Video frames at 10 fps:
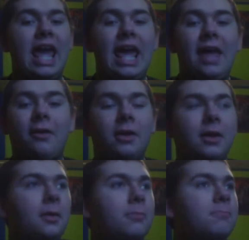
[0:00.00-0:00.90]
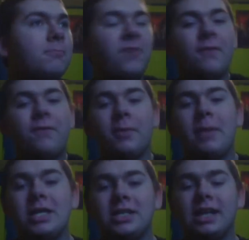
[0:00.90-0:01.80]
Hell,
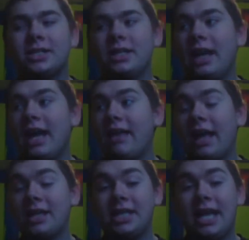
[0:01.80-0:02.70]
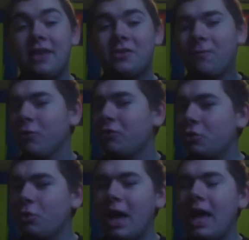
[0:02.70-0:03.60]
Funimation actually has the first two